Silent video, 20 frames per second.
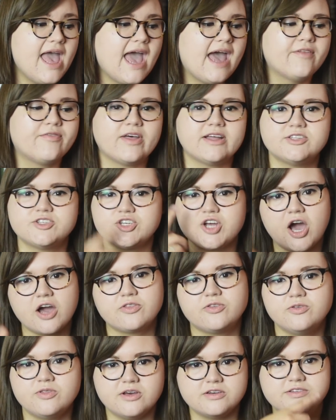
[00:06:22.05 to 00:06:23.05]
And let's talk
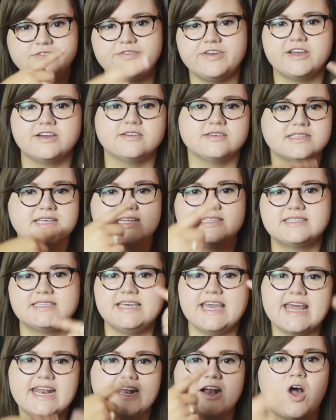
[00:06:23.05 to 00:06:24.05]
through those fears. Let's
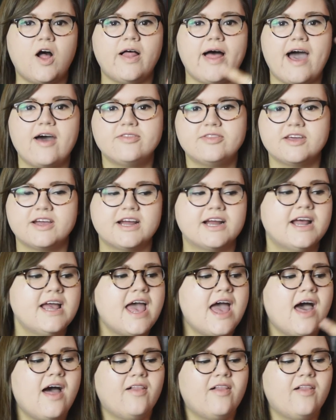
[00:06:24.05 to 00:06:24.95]
get it all out there.